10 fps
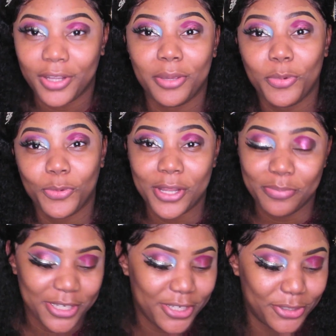Give me
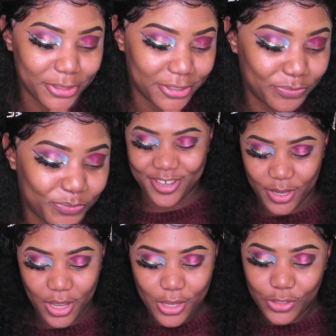1 minute, girl.
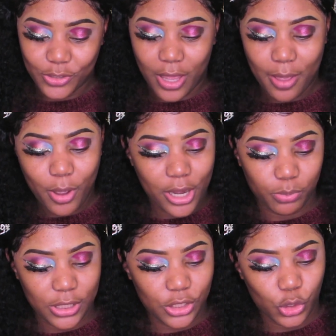So I
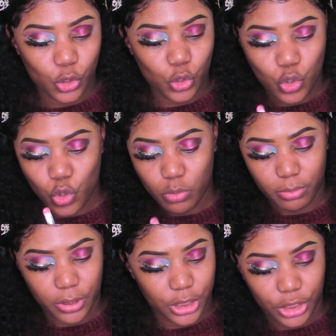bought this new
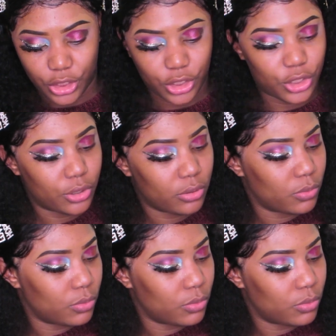blush.